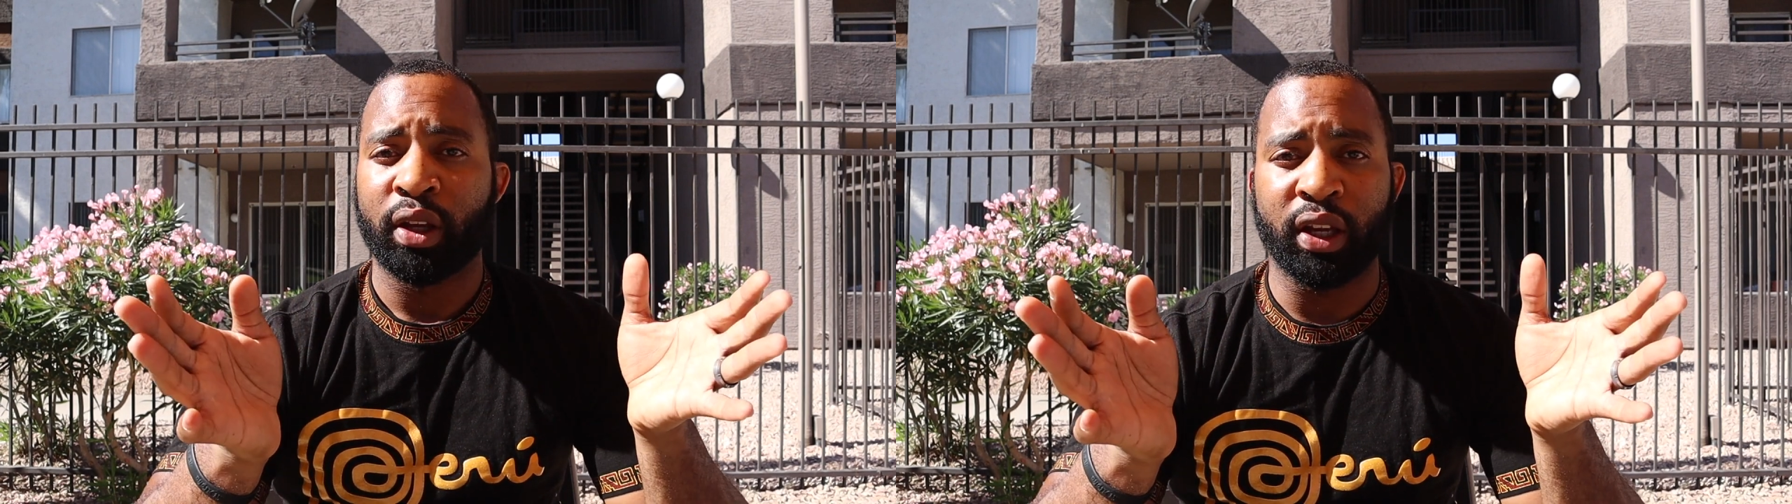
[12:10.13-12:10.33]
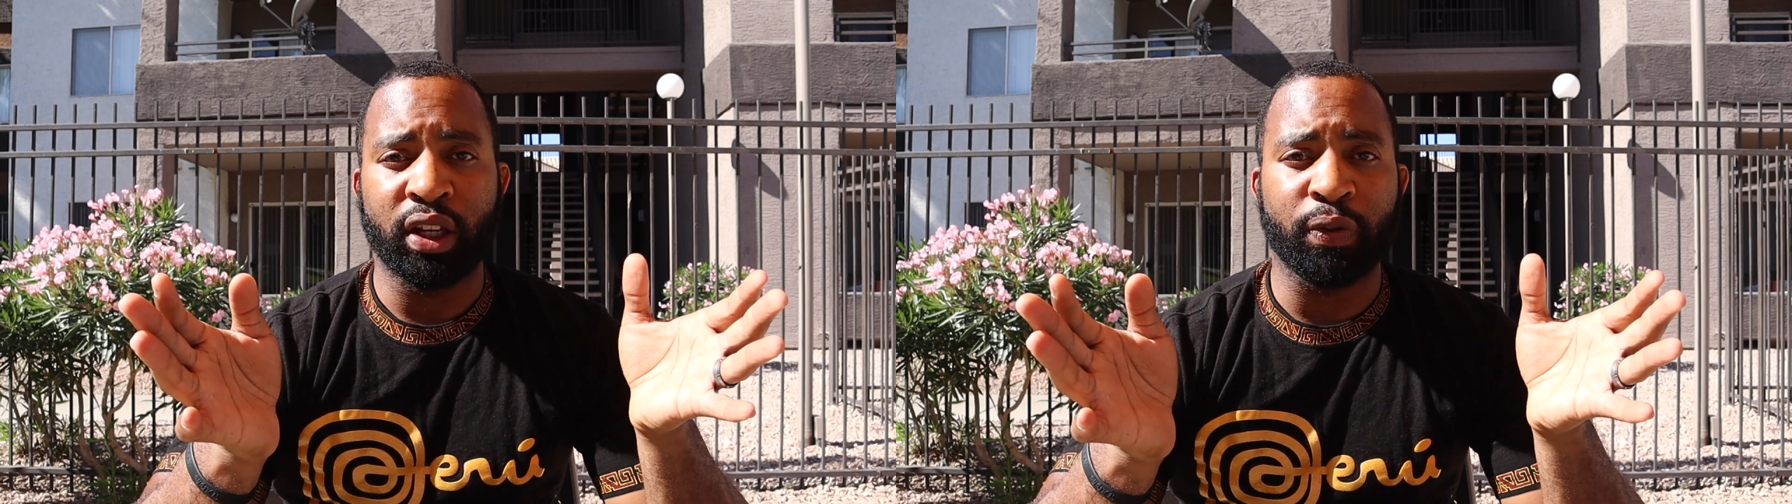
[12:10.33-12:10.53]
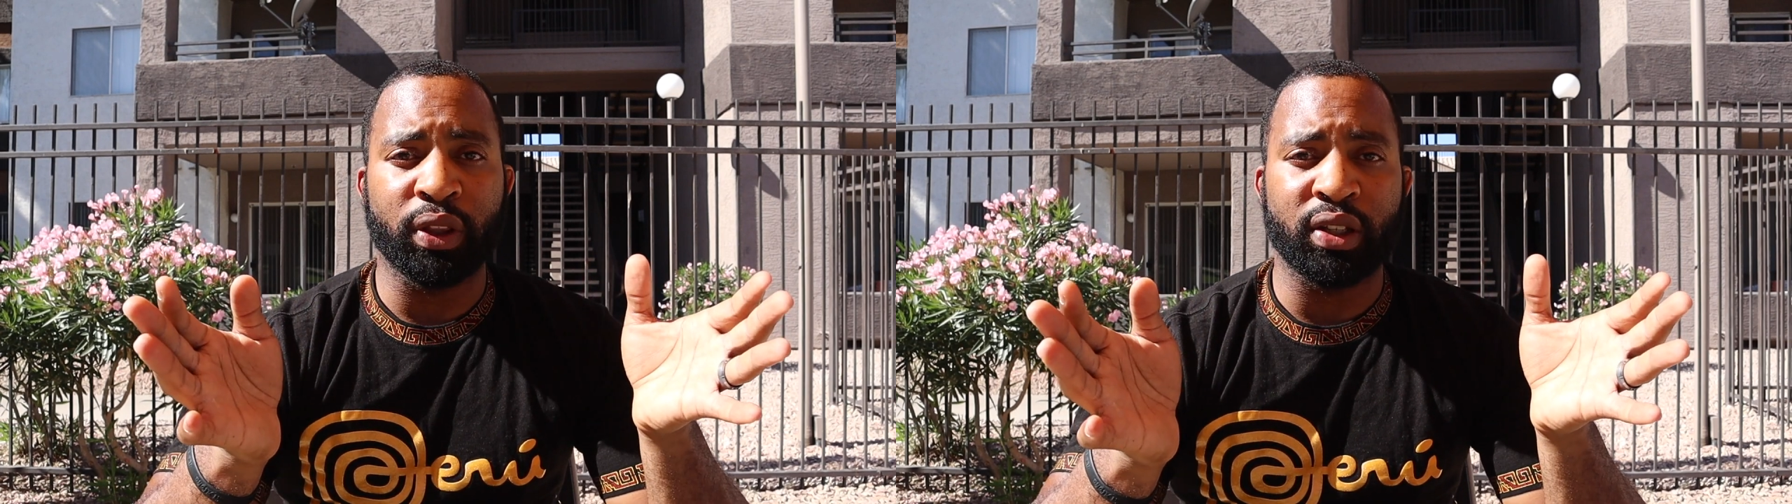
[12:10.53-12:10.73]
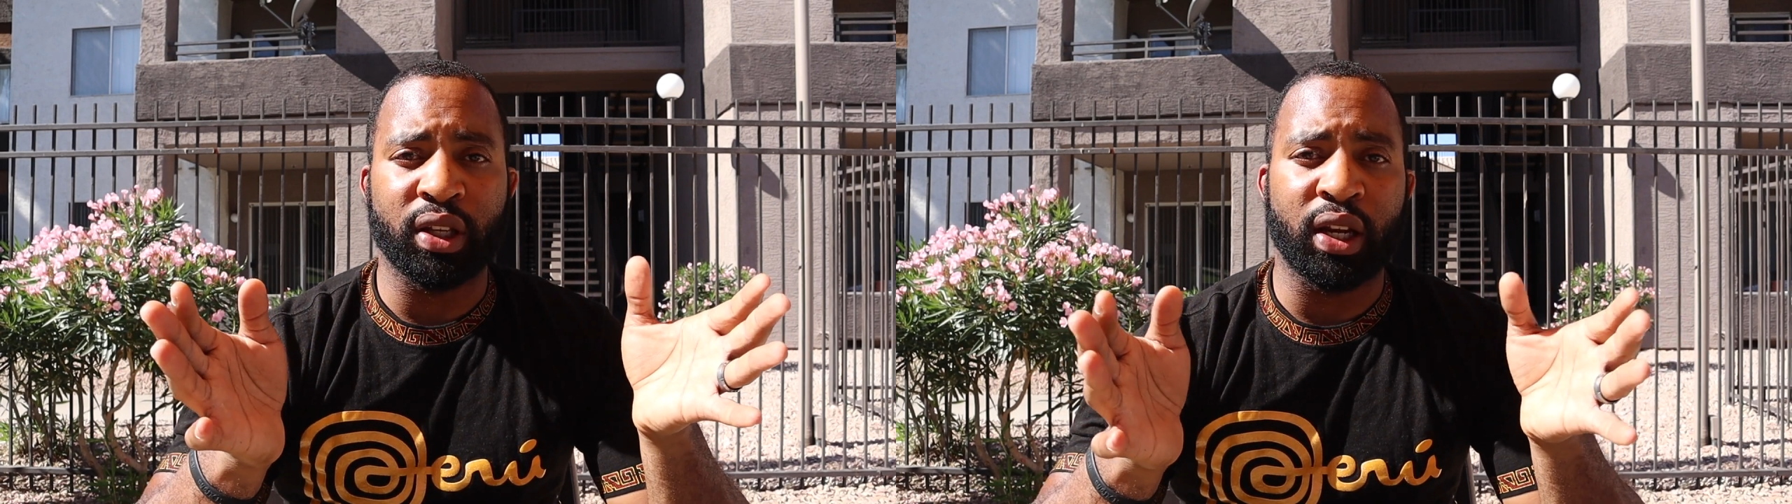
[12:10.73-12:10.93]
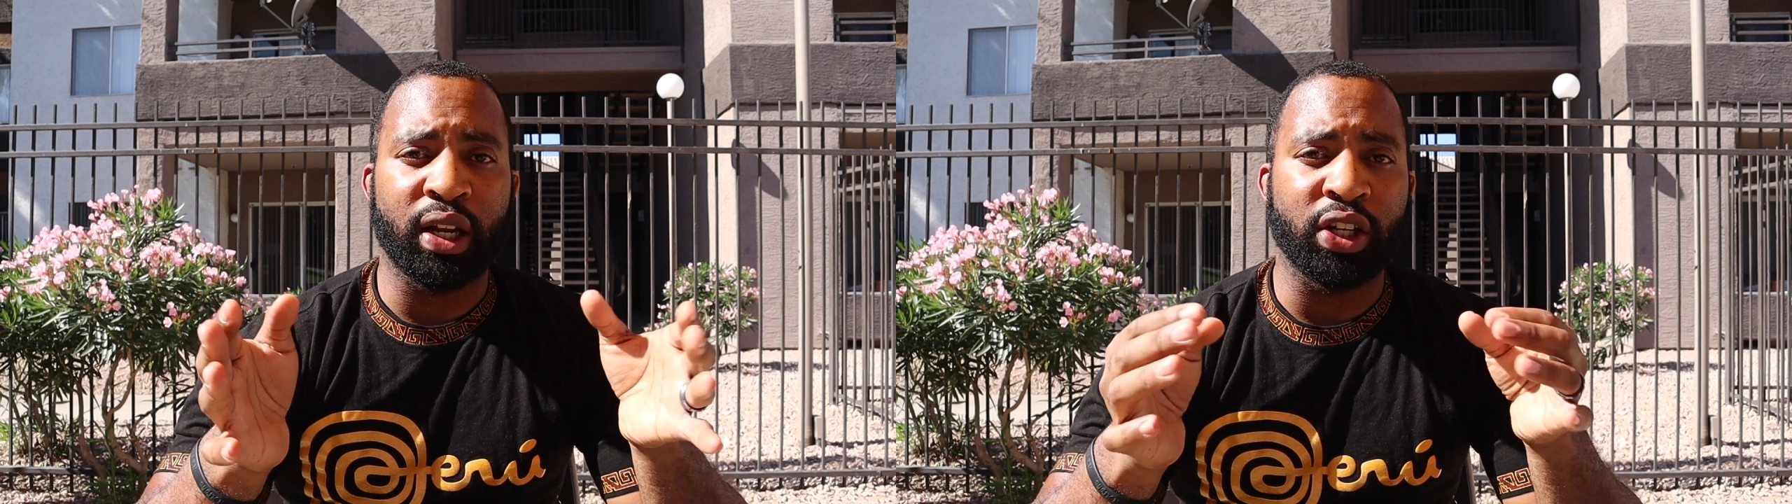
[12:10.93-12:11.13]
and different things
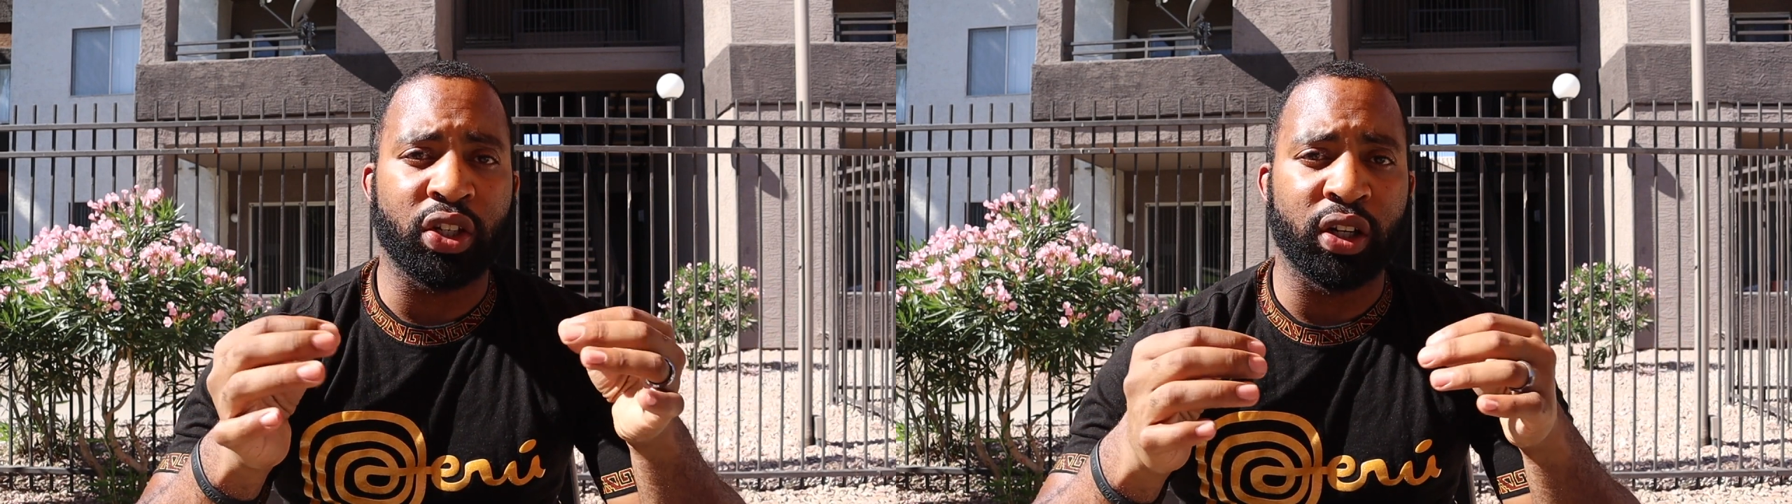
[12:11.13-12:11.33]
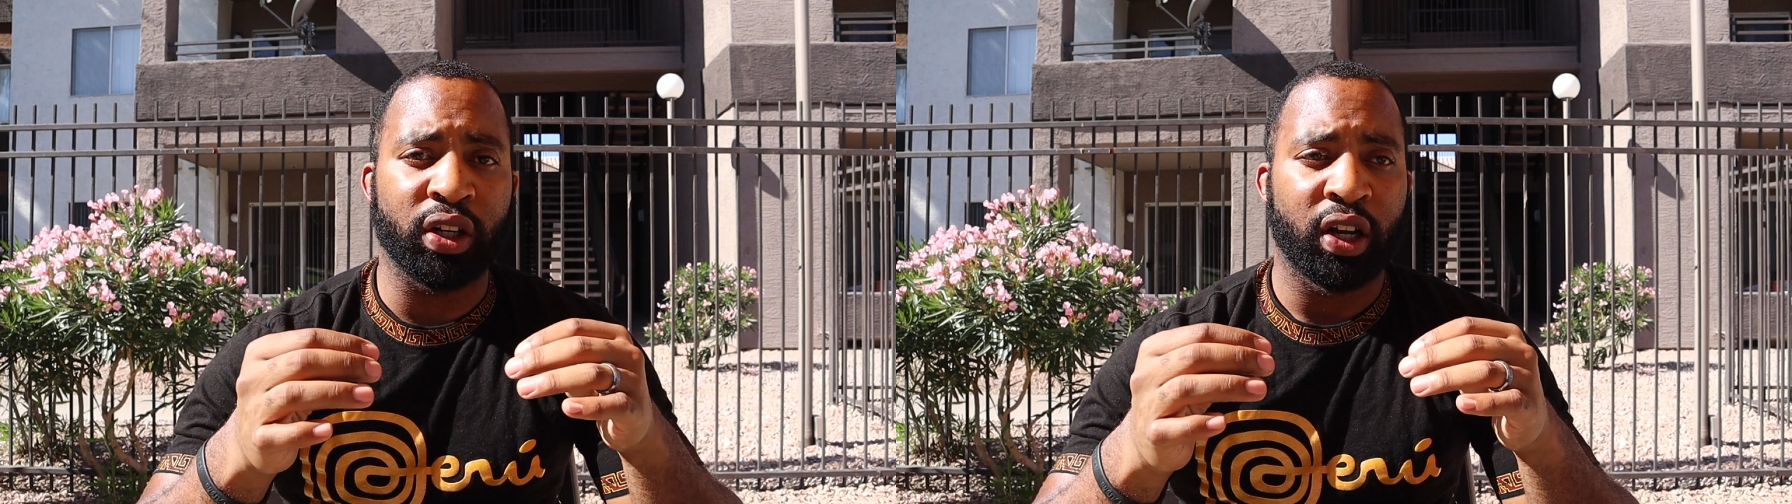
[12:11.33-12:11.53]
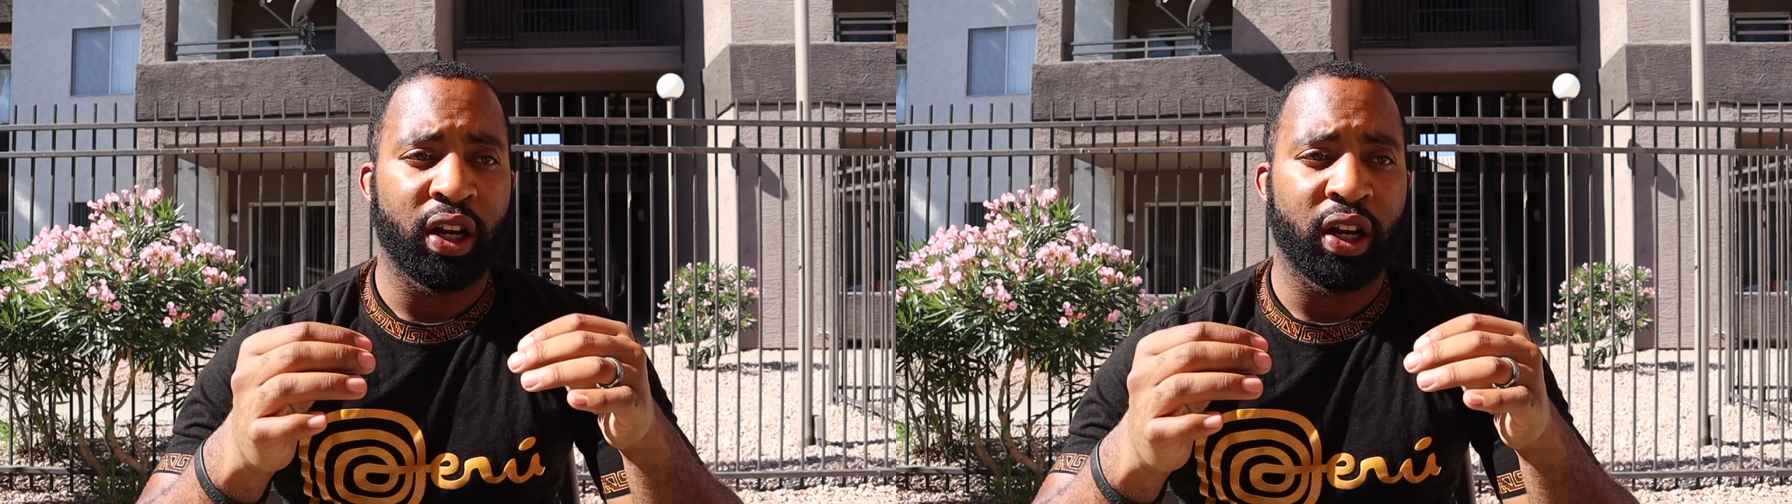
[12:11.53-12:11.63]
of that nature.